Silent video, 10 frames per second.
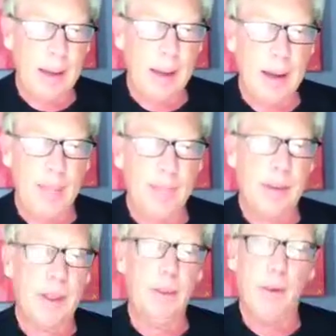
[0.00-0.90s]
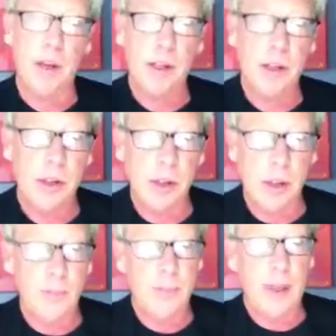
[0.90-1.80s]
Now, question
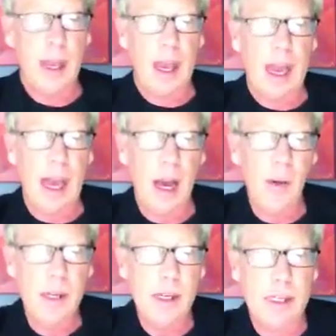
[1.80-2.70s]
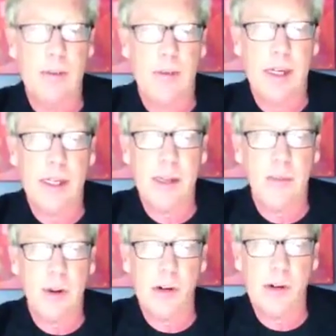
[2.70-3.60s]
2. How is the recent
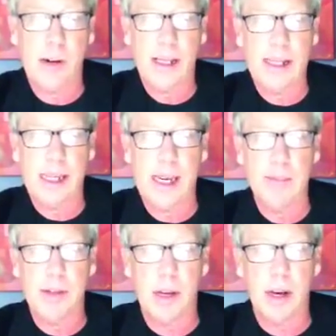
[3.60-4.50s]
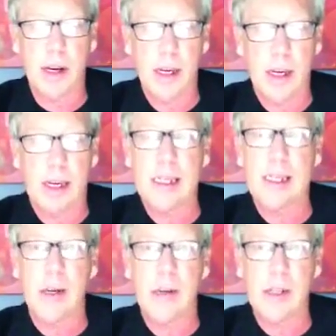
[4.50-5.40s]
merger at Samsung
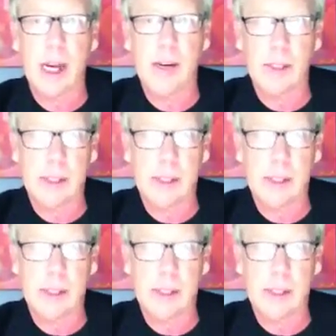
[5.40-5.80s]
associated with